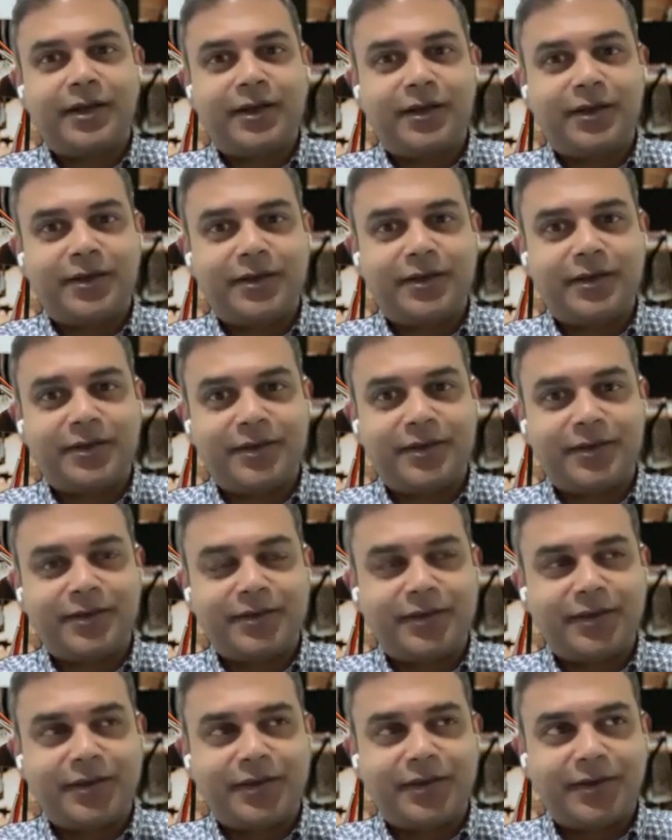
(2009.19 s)
uh,
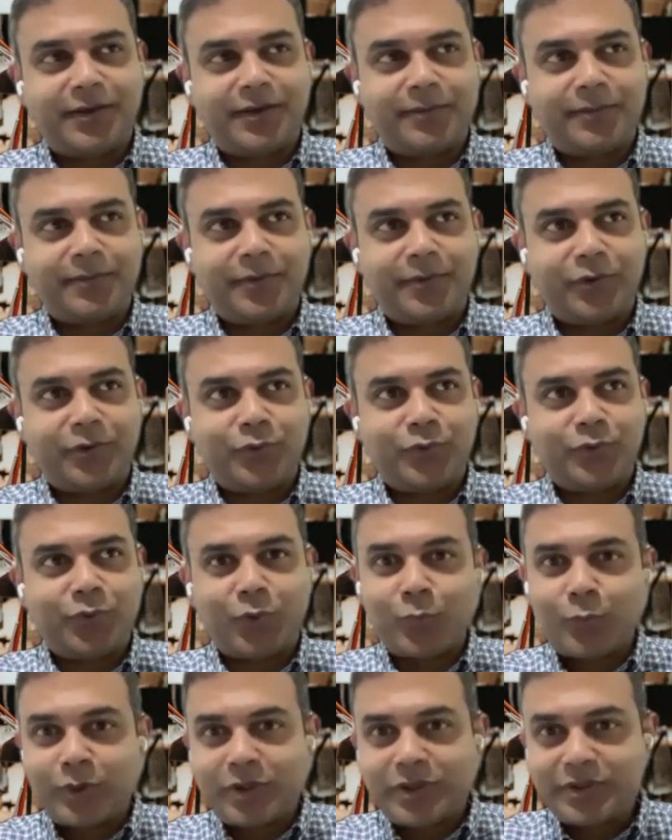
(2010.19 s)
uh, you
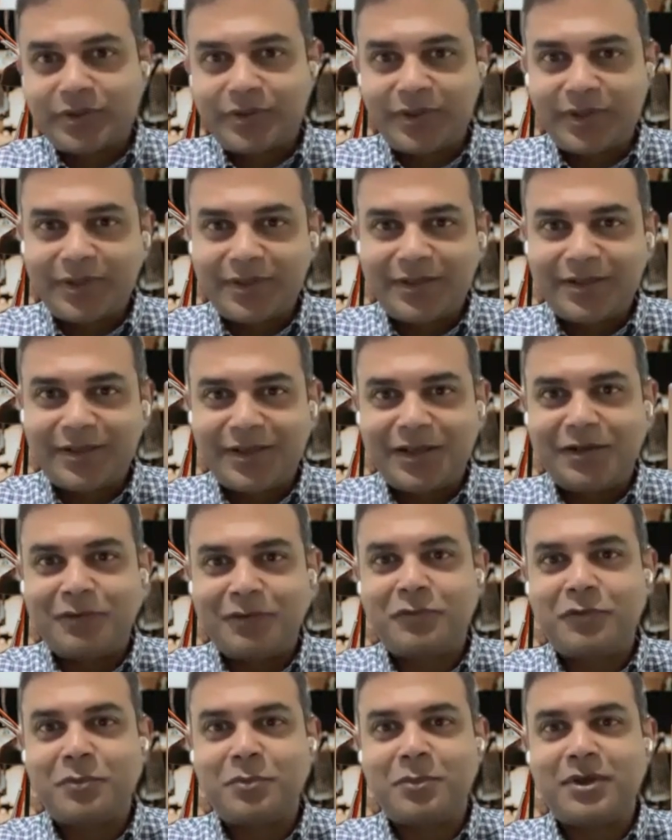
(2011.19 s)
always treat
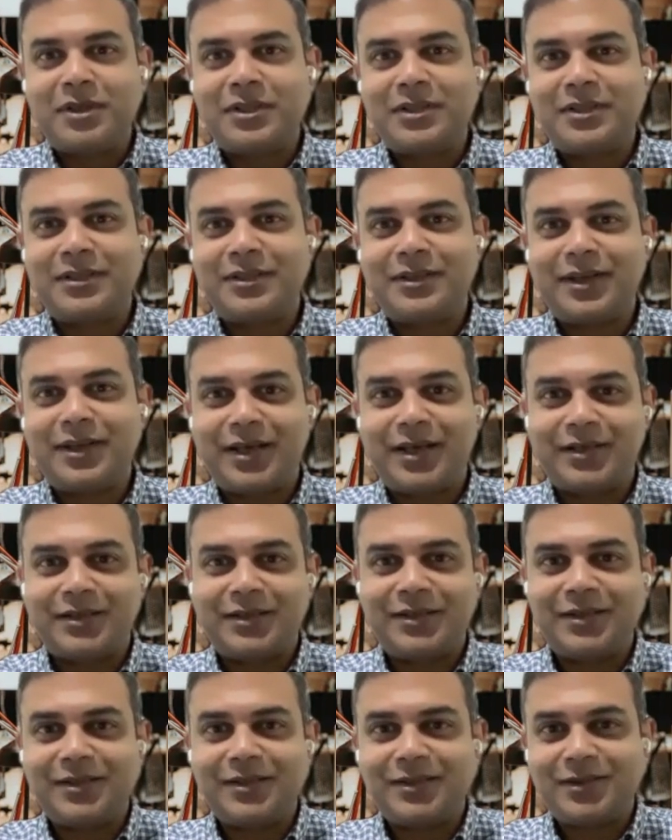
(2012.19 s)
information as
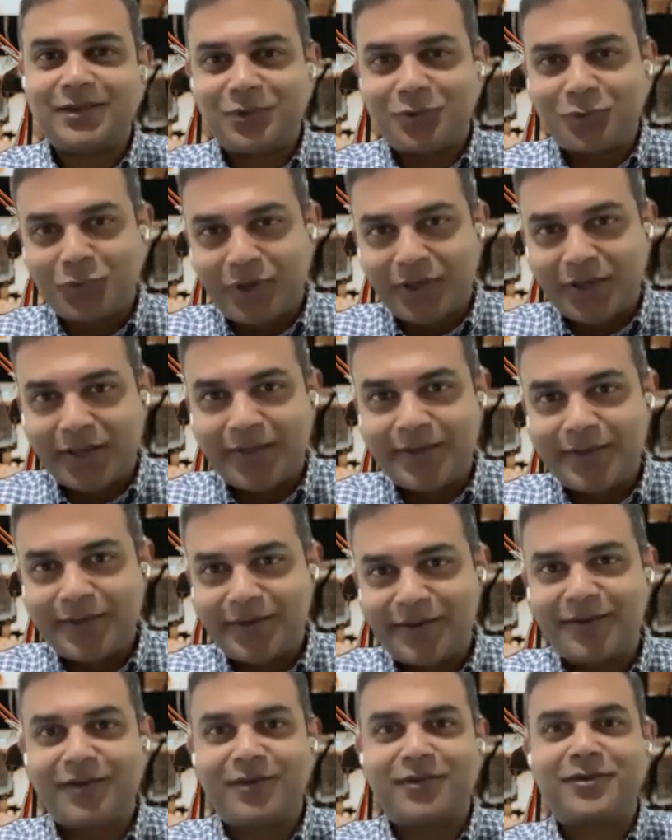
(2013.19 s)
it is today,
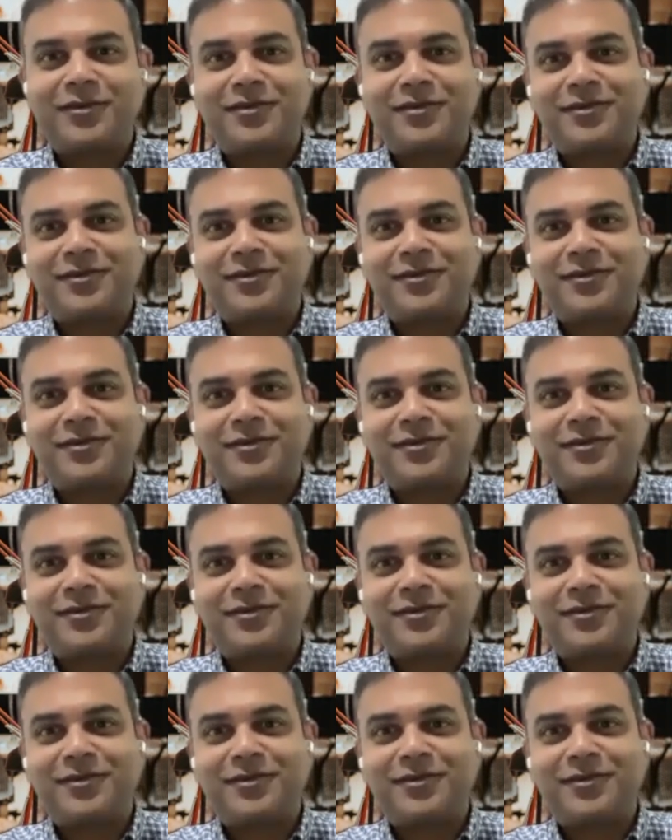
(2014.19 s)
not